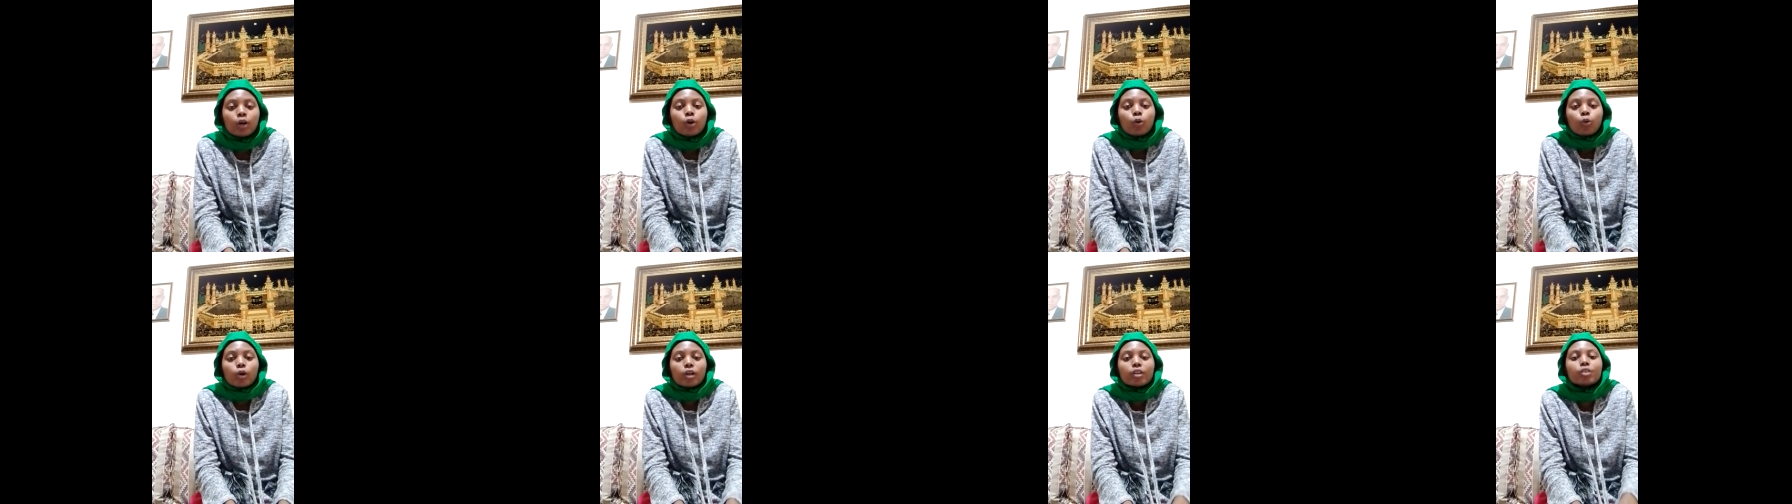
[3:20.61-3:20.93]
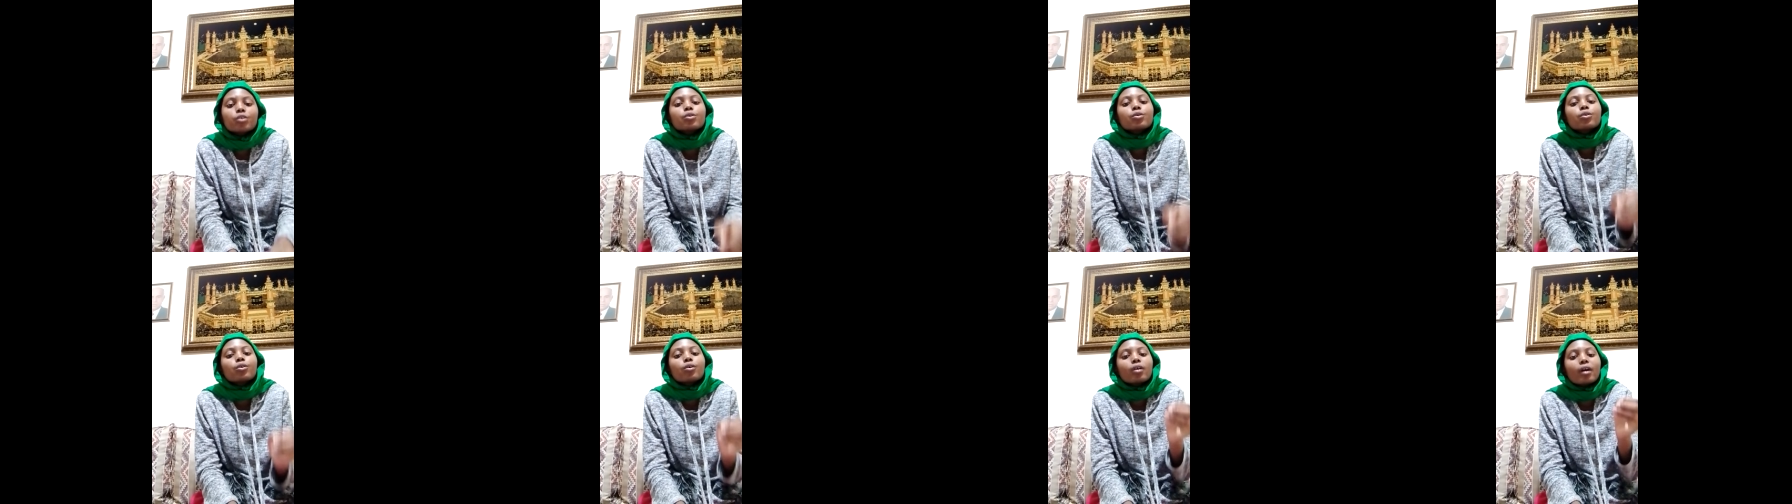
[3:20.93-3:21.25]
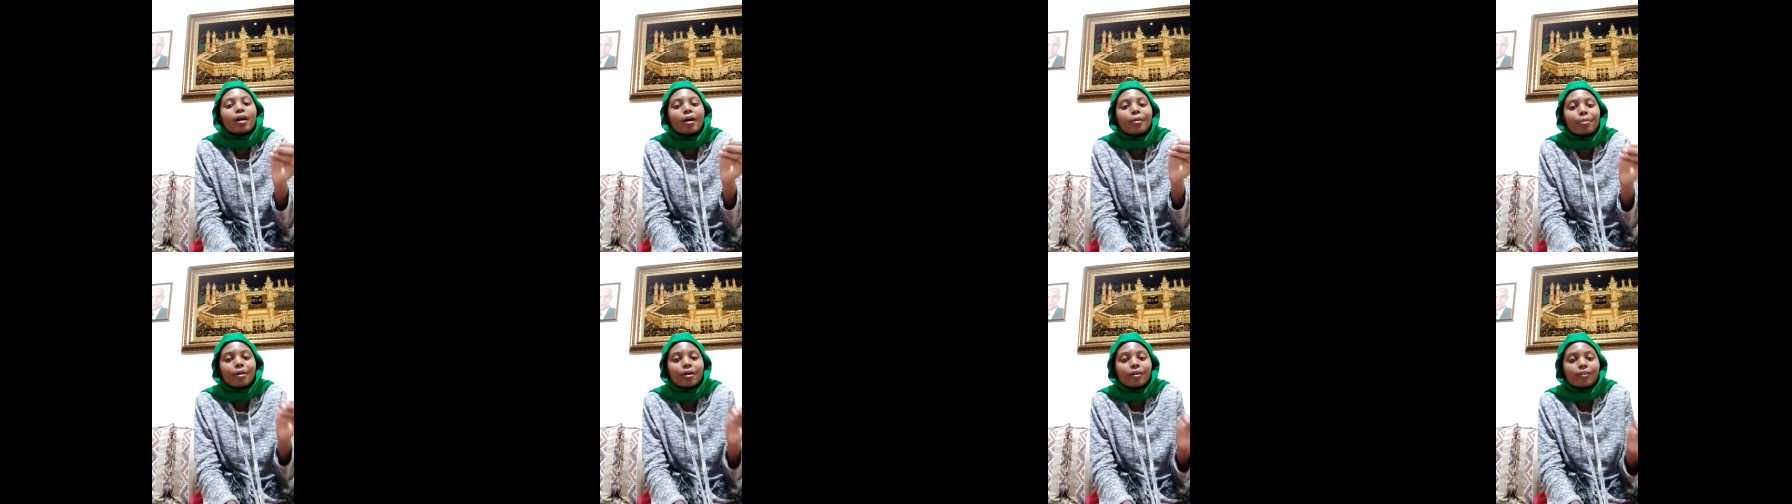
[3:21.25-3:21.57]
When you look
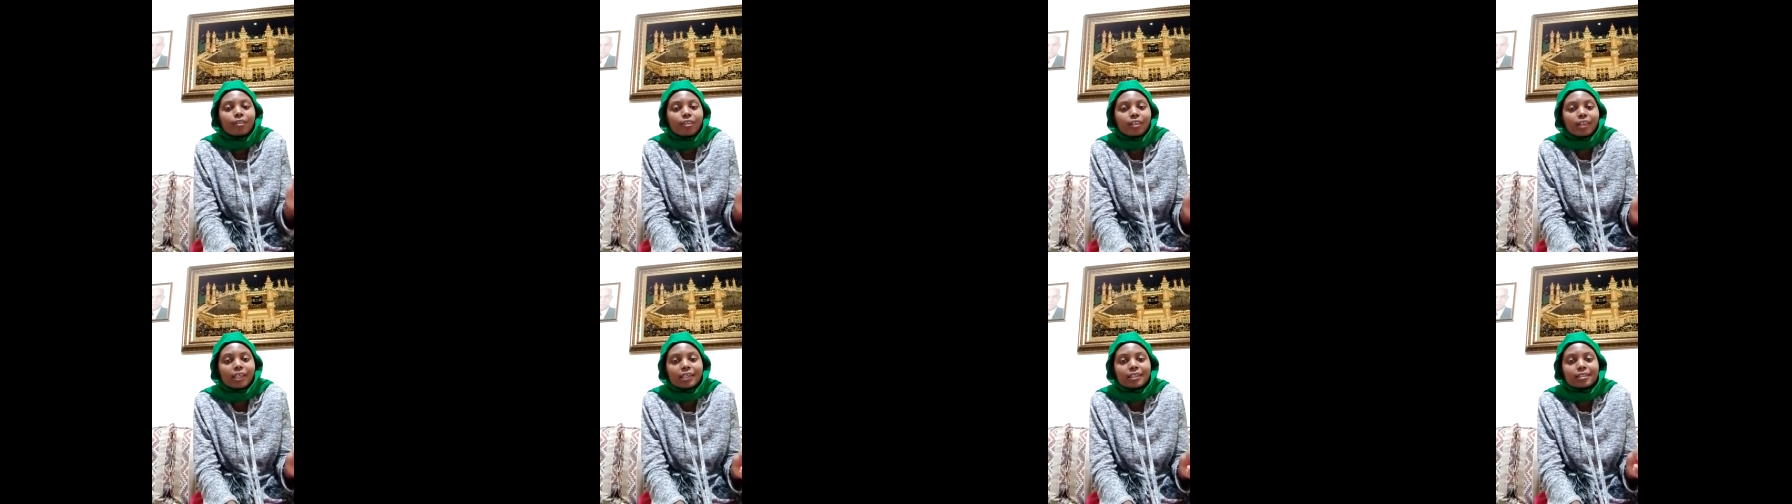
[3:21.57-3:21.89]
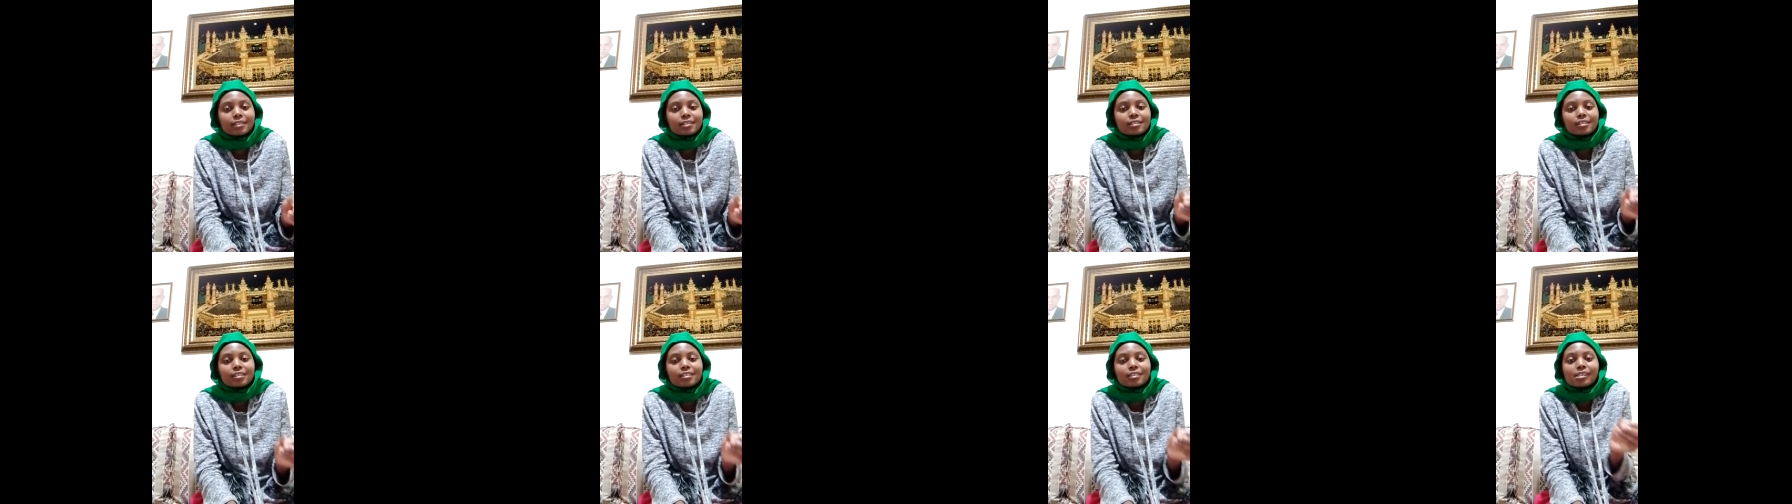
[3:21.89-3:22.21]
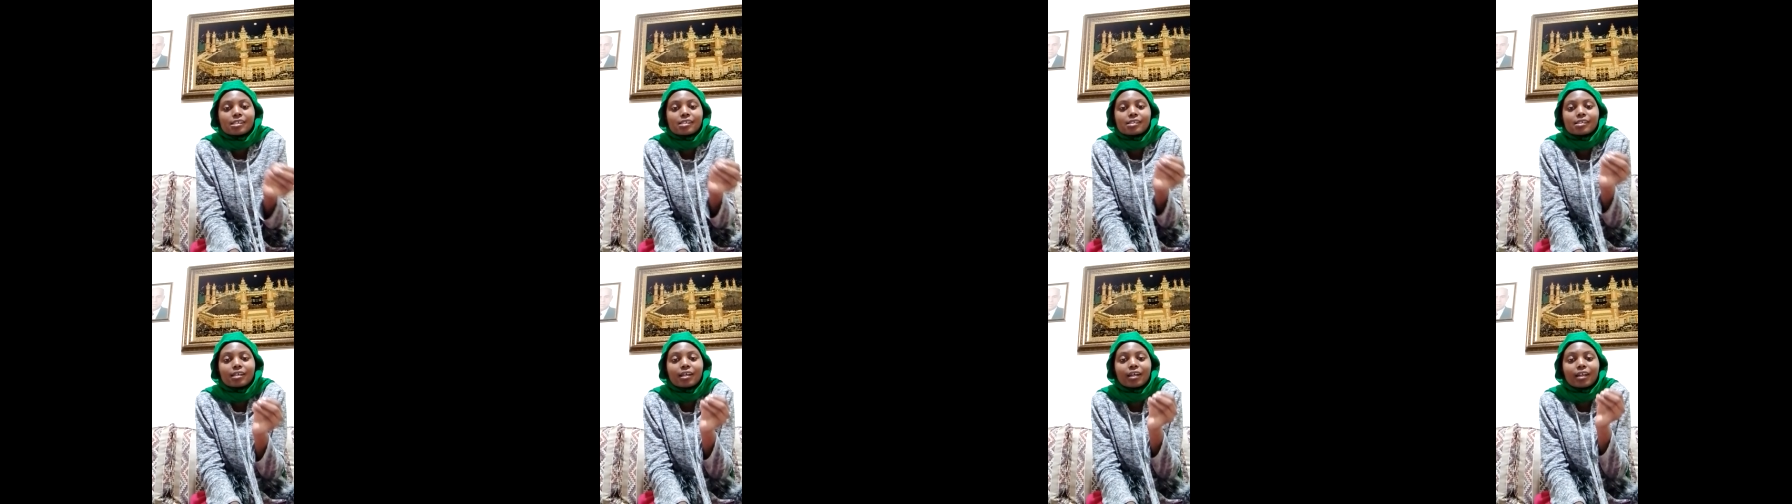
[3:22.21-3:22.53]
about this,
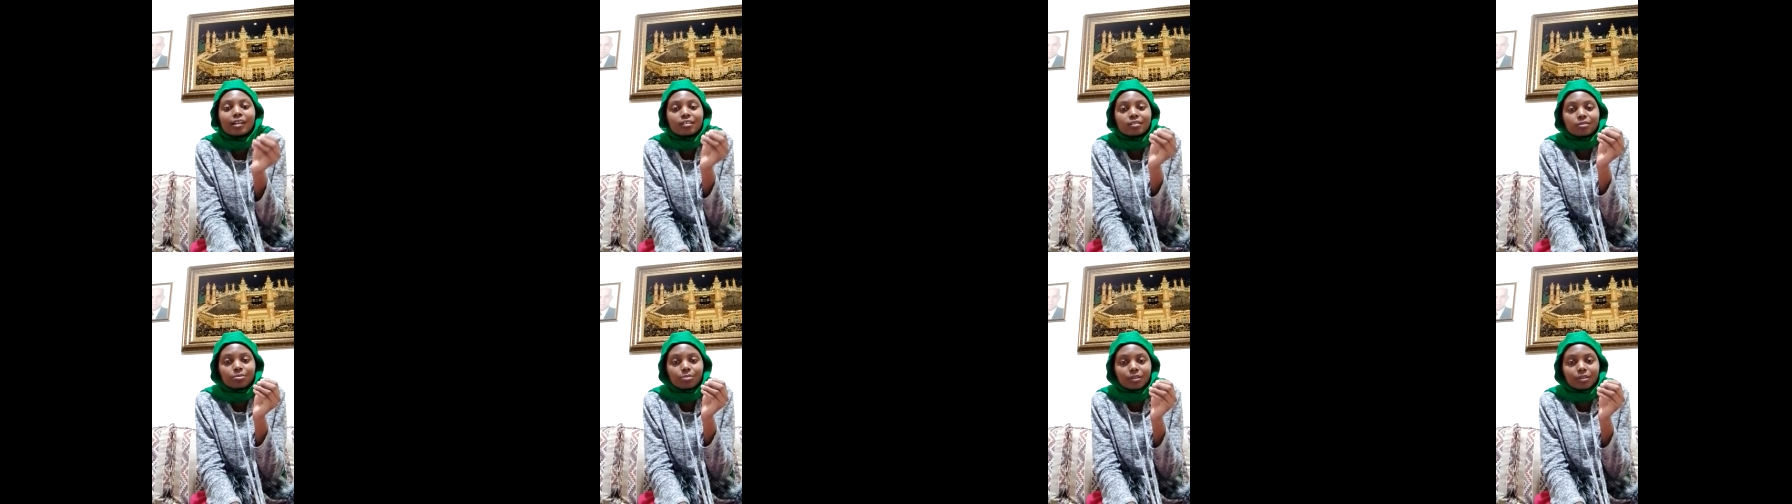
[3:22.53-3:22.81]
Jesus Christ